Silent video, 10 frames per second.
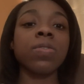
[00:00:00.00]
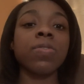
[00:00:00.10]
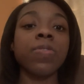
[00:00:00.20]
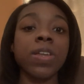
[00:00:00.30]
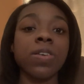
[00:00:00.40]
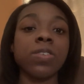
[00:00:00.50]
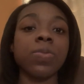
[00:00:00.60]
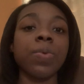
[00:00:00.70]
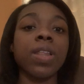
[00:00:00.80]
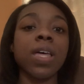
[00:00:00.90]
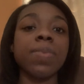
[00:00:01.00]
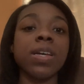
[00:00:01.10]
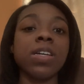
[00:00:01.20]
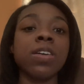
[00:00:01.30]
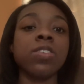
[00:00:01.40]
offenders, whether they
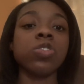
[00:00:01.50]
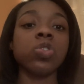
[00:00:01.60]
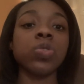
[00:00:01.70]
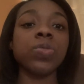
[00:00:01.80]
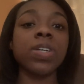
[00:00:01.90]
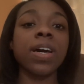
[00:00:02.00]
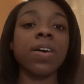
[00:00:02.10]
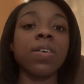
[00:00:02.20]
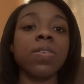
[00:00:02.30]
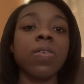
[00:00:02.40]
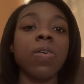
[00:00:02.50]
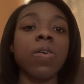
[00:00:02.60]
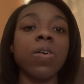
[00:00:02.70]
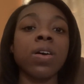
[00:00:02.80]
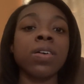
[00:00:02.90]
be juvenile
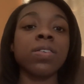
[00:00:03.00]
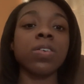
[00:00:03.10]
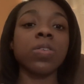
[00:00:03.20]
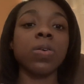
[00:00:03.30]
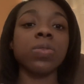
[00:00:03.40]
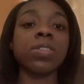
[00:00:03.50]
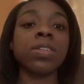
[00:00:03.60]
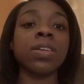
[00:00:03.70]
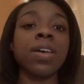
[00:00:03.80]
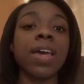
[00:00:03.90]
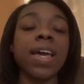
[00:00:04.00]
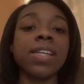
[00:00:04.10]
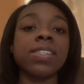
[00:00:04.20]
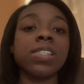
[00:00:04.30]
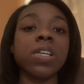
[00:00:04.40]
or adults,
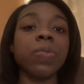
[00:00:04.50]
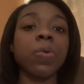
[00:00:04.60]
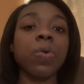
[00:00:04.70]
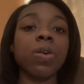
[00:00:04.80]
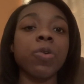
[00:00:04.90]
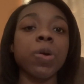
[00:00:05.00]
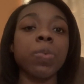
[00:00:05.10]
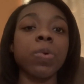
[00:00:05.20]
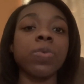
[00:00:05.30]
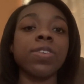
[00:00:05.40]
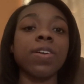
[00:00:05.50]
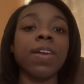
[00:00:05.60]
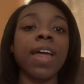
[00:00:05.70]
and civil or criminal, deserve to